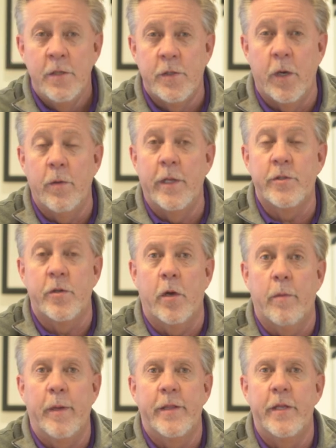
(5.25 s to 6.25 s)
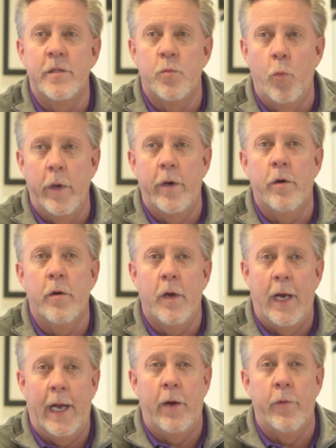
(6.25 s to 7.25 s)
So let's talk about this. We're
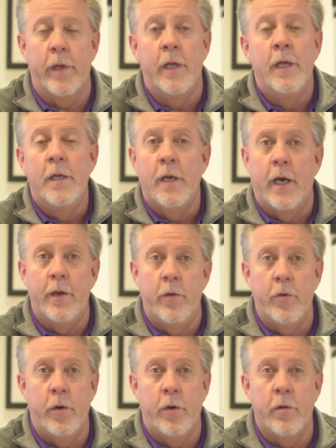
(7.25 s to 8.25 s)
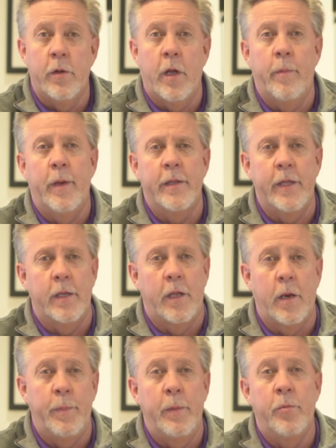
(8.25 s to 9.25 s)
hiring. I know you hear a lot about that. A
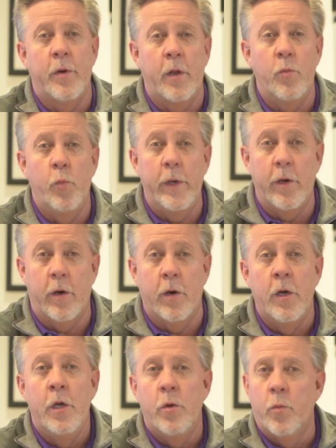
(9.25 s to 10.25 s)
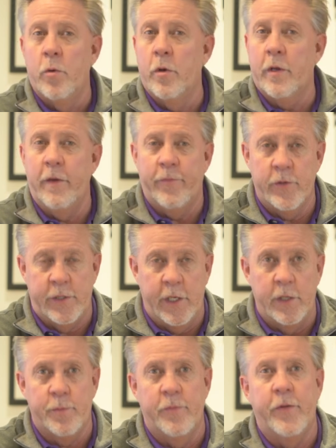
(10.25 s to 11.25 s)
lot of people are not. We are. We're looking for
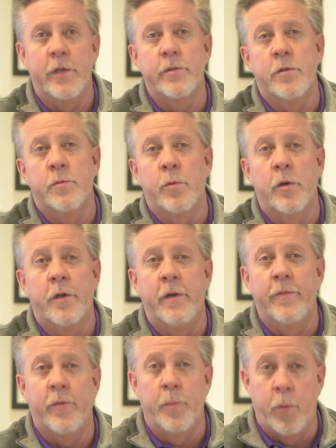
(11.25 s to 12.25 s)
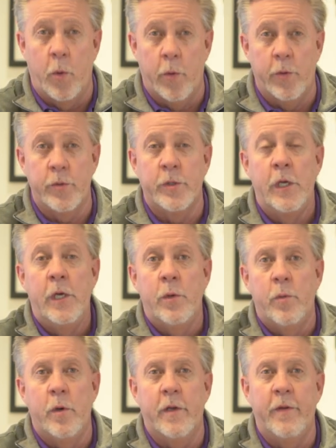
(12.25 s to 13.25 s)
sales professionals. We're looking for porters.
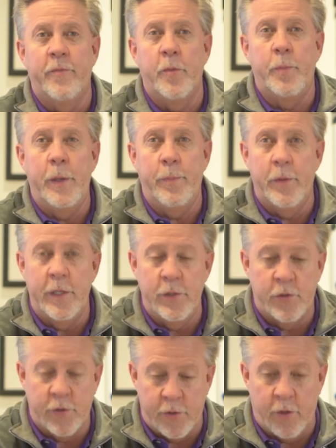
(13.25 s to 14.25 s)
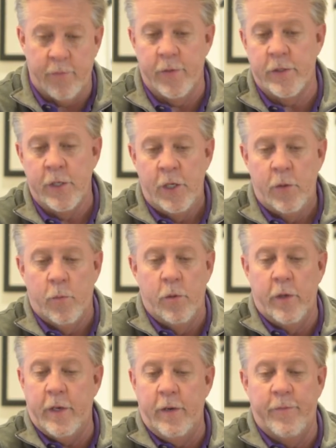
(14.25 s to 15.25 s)
We're looking for people in service.
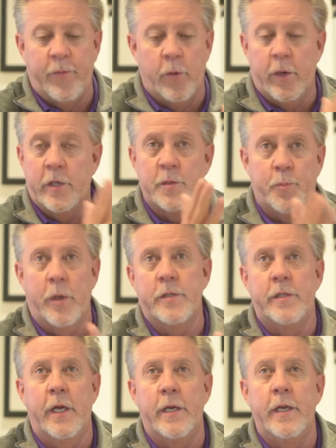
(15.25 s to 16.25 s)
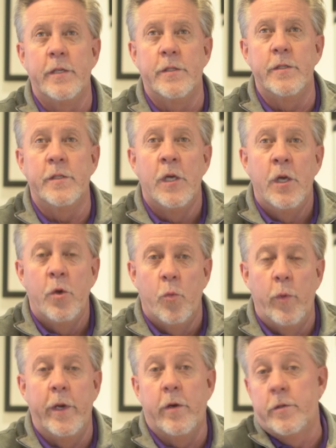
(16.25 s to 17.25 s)
We're looking for express technicians.
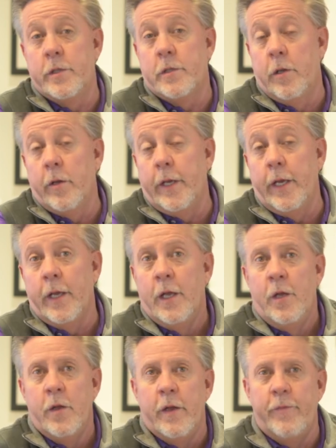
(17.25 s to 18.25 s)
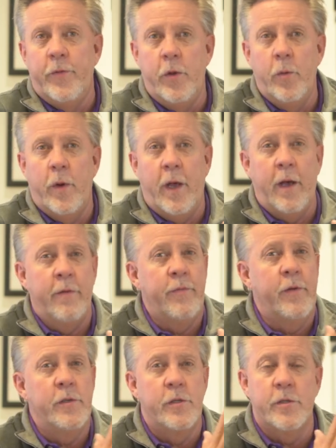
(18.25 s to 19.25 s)
We are just looking. If you
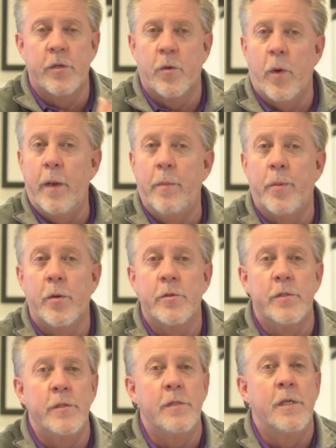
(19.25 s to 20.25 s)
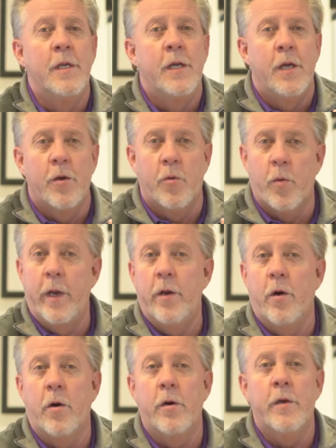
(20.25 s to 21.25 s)
have just a great person, a
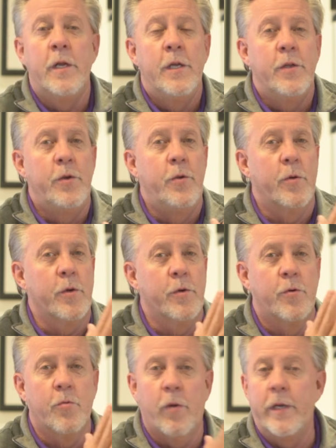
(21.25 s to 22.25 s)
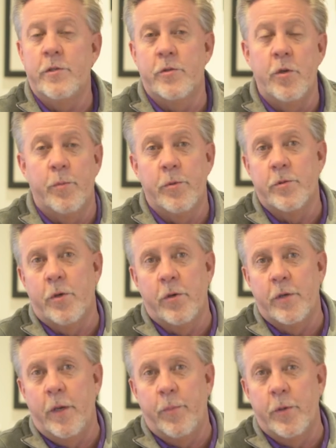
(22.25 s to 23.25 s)
great heart, you are a great
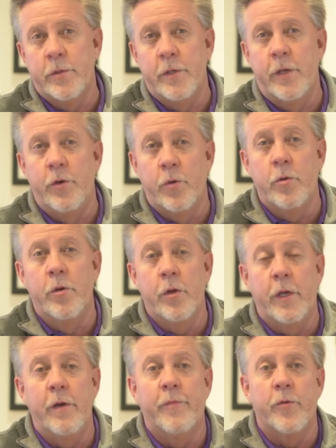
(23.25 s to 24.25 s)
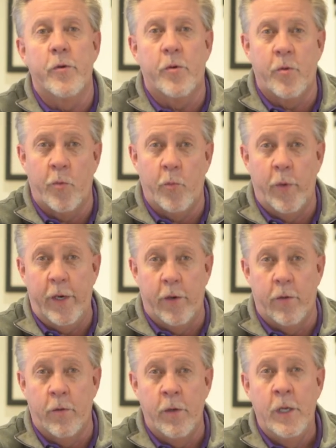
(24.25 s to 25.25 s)
superstar type person, and you're looking for a
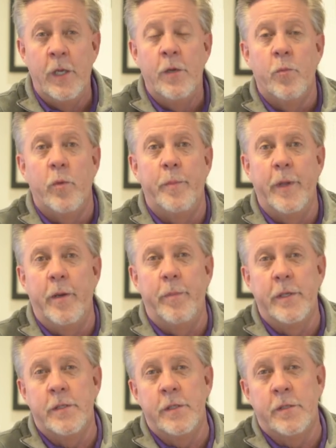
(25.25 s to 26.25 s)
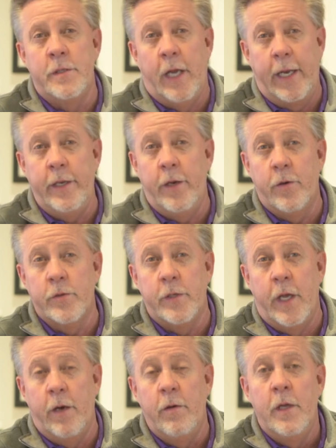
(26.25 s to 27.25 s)
career, we've been in business nine years
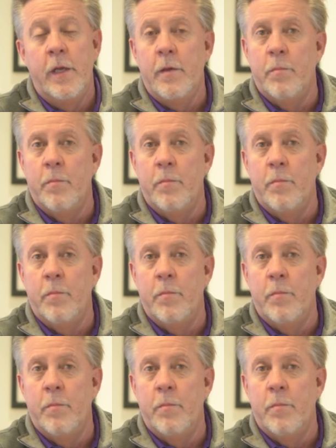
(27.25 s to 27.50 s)
now.